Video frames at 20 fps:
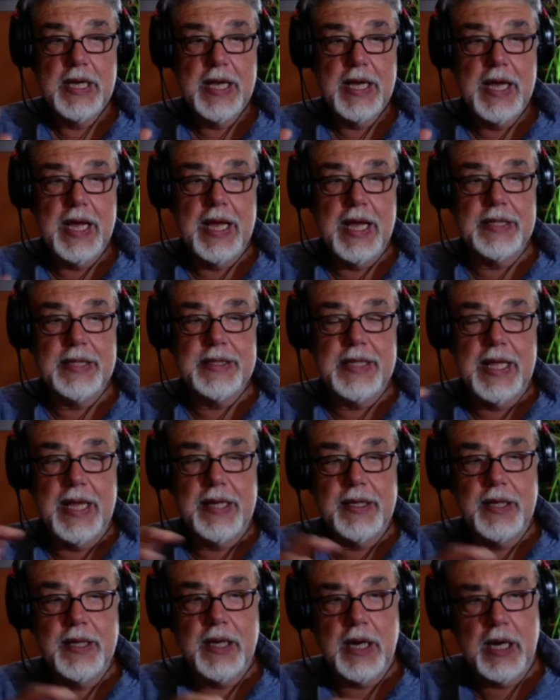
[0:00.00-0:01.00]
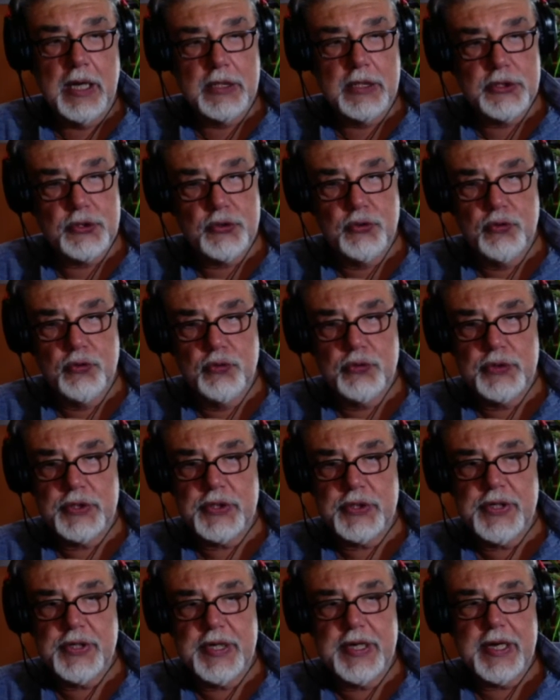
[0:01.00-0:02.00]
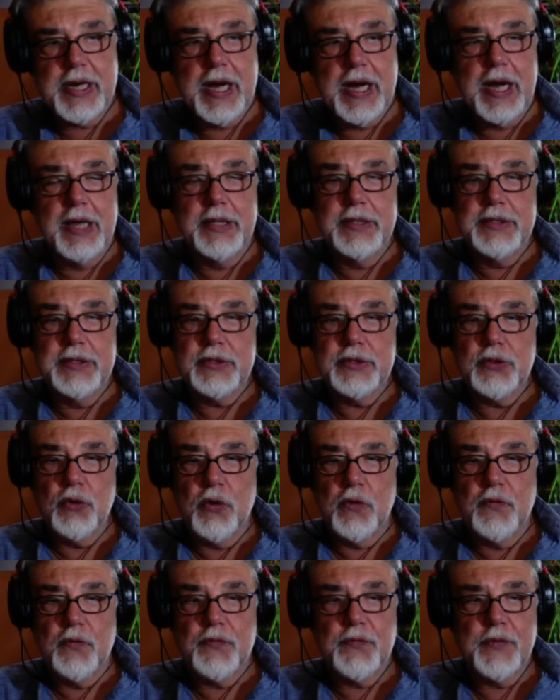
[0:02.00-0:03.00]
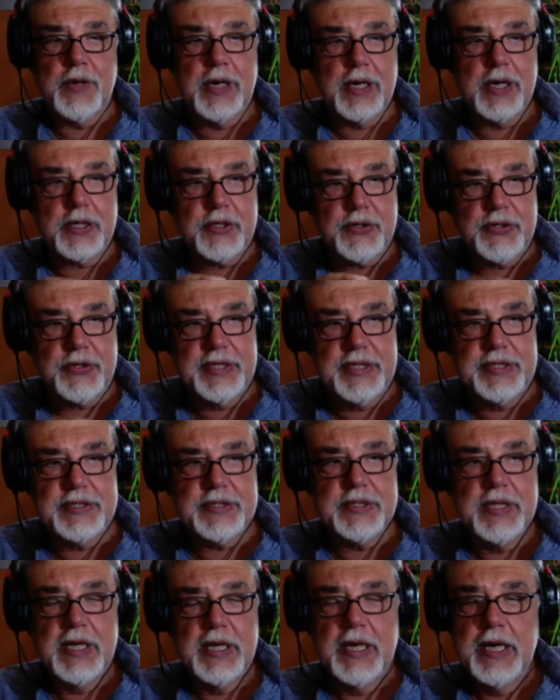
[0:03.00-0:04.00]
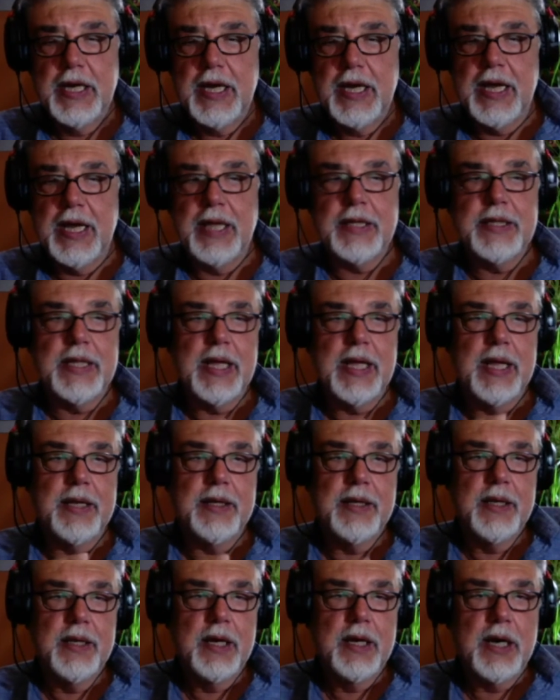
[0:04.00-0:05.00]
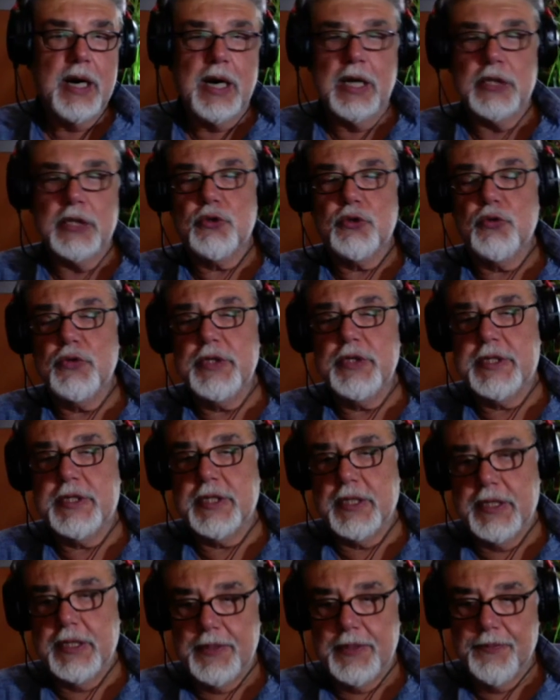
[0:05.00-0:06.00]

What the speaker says: and then onto the Greek island of Crete, and then onto Italy.